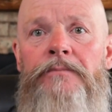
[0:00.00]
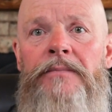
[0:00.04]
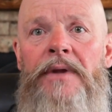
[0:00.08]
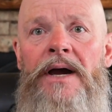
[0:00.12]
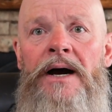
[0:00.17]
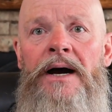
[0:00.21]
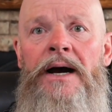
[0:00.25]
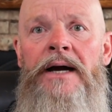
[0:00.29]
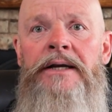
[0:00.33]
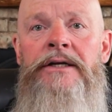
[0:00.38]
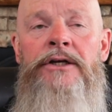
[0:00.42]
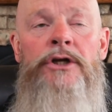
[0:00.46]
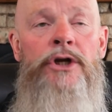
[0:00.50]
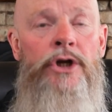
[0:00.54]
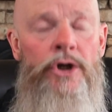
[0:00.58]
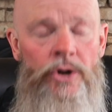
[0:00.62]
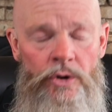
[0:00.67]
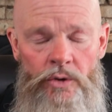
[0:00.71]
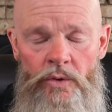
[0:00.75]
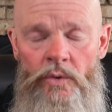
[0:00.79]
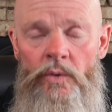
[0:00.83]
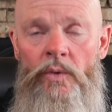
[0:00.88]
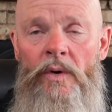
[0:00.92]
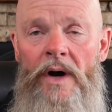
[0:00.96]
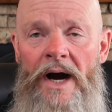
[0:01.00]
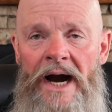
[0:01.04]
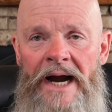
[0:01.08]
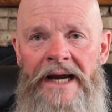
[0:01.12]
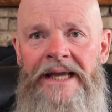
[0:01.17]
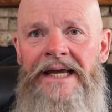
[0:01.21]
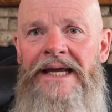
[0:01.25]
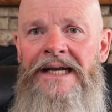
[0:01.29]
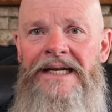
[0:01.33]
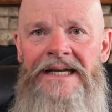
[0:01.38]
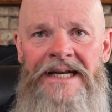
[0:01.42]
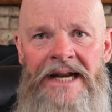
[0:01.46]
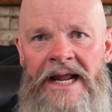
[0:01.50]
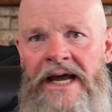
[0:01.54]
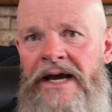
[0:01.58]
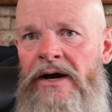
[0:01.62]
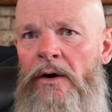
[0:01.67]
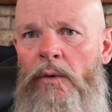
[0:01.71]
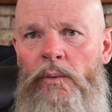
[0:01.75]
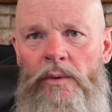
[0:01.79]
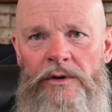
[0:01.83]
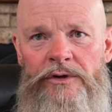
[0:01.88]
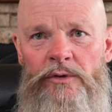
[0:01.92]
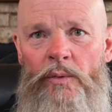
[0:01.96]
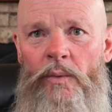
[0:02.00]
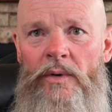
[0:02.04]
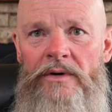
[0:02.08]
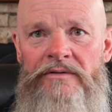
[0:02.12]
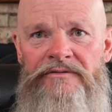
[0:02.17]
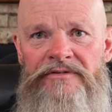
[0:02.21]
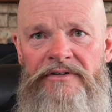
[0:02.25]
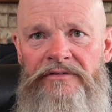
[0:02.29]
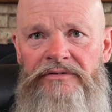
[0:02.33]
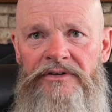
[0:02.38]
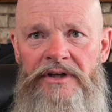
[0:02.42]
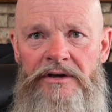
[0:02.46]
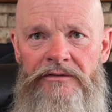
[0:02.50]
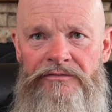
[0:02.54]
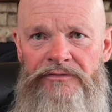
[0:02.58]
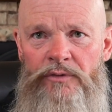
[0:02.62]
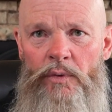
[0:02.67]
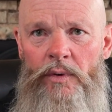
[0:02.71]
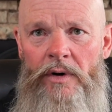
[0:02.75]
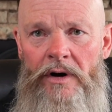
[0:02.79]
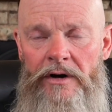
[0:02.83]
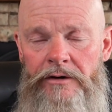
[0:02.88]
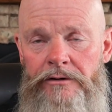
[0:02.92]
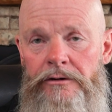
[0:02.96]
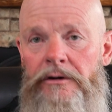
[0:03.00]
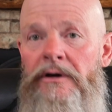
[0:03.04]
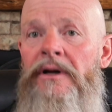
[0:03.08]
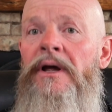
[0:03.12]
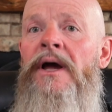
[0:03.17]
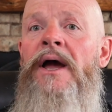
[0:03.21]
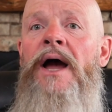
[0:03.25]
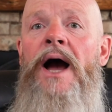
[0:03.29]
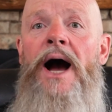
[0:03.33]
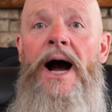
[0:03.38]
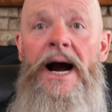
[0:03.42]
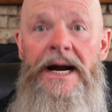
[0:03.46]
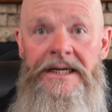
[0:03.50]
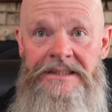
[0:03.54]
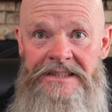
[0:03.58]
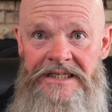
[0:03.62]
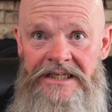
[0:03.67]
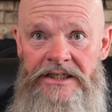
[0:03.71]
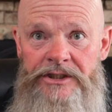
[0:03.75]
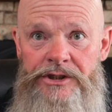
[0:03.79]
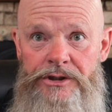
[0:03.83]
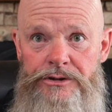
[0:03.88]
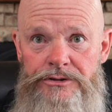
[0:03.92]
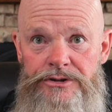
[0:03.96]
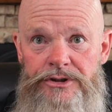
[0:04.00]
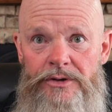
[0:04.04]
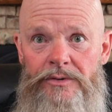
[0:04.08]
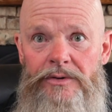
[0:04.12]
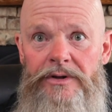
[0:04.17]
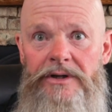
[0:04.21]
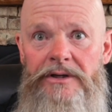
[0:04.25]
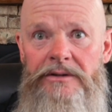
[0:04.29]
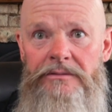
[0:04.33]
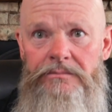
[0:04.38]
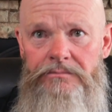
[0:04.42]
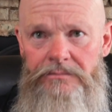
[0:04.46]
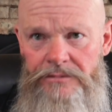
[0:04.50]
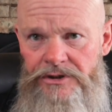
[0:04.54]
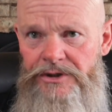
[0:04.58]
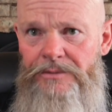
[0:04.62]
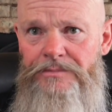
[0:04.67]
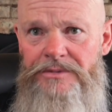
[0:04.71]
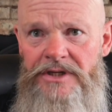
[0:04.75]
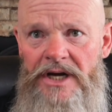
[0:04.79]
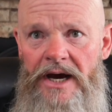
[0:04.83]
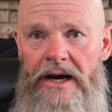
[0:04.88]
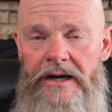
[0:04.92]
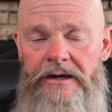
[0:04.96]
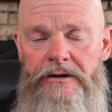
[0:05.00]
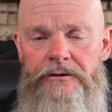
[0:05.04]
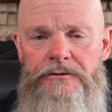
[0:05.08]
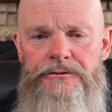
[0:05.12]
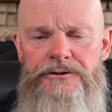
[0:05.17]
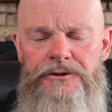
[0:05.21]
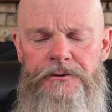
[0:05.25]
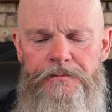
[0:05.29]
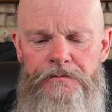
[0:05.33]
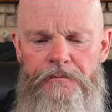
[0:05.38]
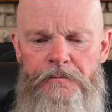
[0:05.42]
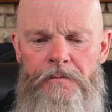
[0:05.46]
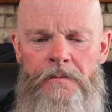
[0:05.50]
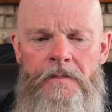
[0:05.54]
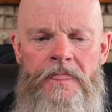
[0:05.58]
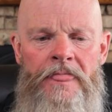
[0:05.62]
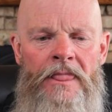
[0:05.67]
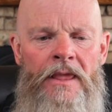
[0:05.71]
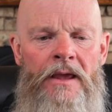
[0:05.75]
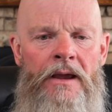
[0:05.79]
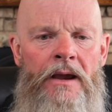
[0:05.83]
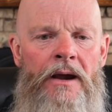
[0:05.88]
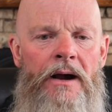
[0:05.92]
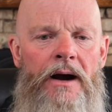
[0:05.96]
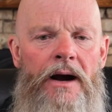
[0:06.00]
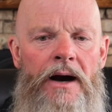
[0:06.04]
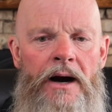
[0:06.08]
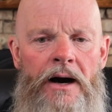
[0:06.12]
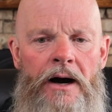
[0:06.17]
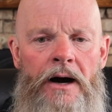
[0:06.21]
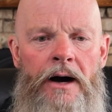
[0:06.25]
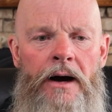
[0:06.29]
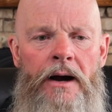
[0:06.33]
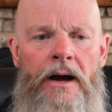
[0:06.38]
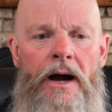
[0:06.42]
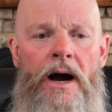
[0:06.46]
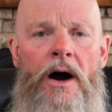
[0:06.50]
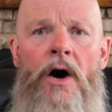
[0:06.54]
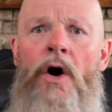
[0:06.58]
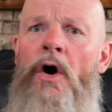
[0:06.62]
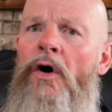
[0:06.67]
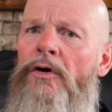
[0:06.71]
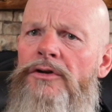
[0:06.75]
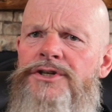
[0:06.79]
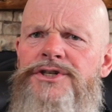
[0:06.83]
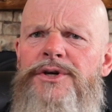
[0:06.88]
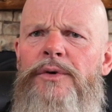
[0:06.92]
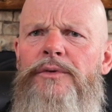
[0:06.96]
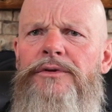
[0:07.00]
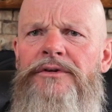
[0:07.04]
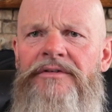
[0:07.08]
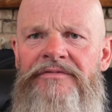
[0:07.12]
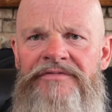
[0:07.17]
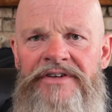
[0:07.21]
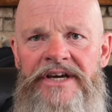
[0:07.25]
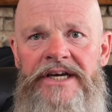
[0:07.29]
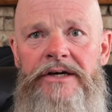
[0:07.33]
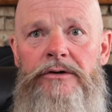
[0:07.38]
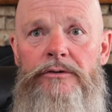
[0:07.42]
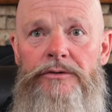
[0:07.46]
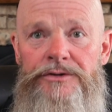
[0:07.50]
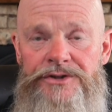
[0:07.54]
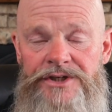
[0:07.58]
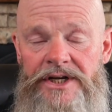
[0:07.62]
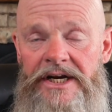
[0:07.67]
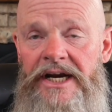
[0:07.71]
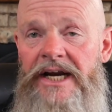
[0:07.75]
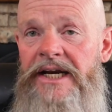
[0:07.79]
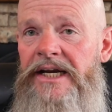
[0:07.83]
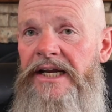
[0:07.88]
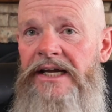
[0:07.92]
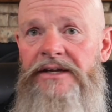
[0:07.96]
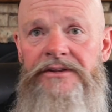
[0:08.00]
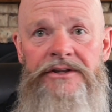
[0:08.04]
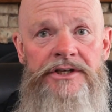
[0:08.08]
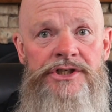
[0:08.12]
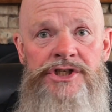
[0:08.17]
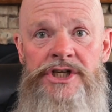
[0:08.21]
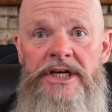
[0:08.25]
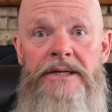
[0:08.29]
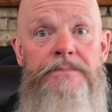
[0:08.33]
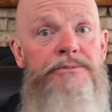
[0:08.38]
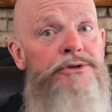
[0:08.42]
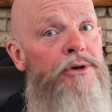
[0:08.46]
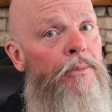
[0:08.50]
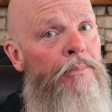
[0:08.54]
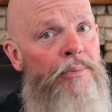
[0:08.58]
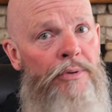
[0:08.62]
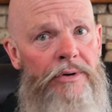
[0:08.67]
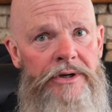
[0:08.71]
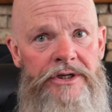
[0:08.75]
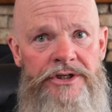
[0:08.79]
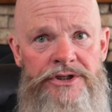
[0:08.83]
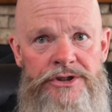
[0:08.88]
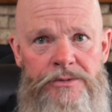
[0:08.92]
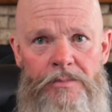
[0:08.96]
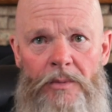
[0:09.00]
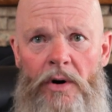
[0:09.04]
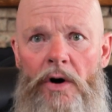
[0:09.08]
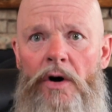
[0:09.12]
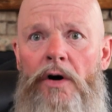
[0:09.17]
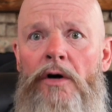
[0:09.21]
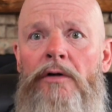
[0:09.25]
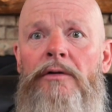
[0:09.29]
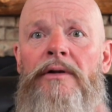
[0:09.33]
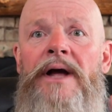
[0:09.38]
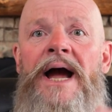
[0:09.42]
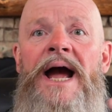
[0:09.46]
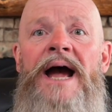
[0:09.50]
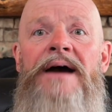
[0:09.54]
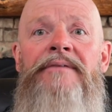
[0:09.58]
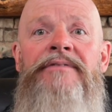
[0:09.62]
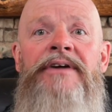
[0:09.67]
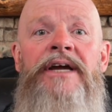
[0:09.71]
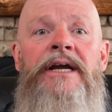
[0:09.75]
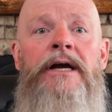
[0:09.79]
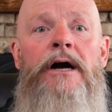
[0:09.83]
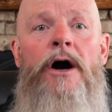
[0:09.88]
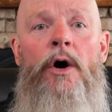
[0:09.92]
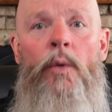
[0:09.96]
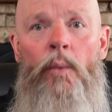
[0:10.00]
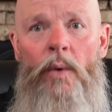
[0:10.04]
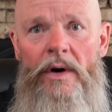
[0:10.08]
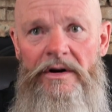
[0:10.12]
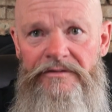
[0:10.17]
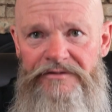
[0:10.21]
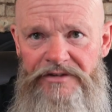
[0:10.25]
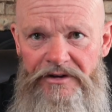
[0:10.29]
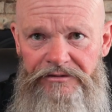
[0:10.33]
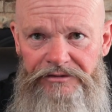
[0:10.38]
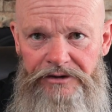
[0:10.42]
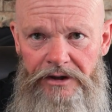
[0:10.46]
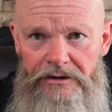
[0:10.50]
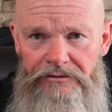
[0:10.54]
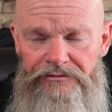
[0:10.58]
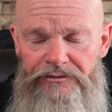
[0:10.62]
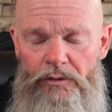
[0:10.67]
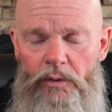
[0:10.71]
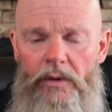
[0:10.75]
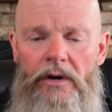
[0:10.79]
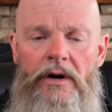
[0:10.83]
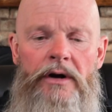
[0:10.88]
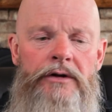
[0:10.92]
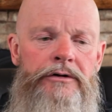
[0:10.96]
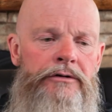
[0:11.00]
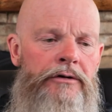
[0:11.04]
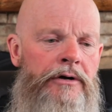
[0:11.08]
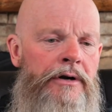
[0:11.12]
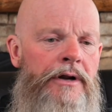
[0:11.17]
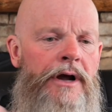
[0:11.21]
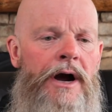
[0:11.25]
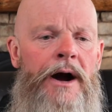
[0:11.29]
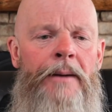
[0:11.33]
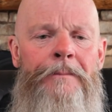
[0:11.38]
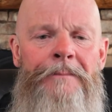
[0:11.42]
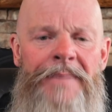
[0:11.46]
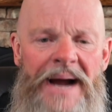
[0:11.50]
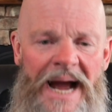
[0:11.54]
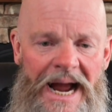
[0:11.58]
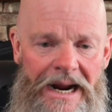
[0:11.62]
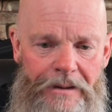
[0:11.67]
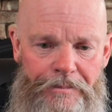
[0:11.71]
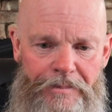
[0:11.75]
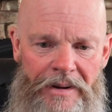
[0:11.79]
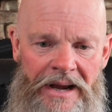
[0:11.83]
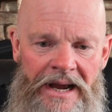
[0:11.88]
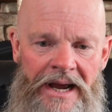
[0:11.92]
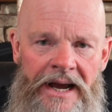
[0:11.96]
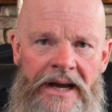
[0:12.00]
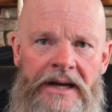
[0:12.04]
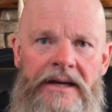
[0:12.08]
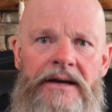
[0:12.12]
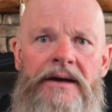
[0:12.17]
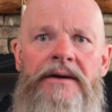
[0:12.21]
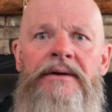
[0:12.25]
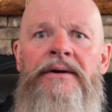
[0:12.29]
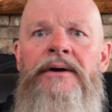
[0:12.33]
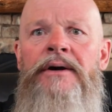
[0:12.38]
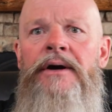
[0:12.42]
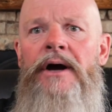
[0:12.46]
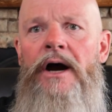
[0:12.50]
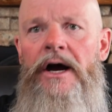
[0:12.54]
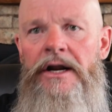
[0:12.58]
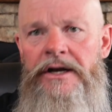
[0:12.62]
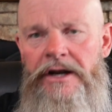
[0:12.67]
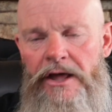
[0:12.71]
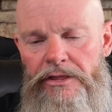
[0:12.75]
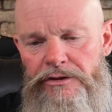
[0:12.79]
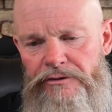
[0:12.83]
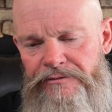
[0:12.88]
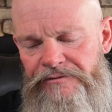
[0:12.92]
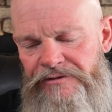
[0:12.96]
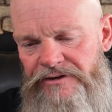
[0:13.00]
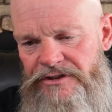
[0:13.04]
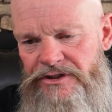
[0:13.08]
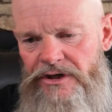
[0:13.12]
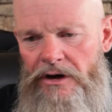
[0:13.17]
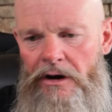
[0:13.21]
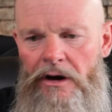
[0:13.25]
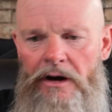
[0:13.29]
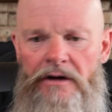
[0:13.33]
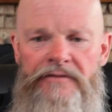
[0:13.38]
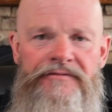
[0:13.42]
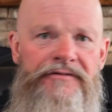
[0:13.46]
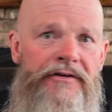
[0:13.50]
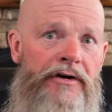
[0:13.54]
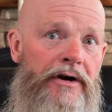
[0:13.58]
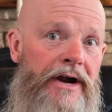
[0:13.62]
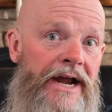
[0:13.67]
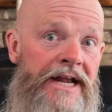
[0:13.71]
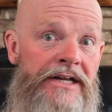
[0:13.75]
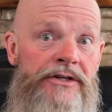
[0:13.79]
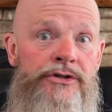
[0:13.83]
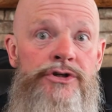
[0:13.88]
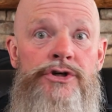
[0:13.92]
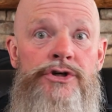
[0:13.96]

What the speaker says: I knew I could nail with the 150-400. I did use it on some tigers. Also, the vehicles in India, the Jeeps, are pretty small. Having a 150-400, a backpack, another photographer, and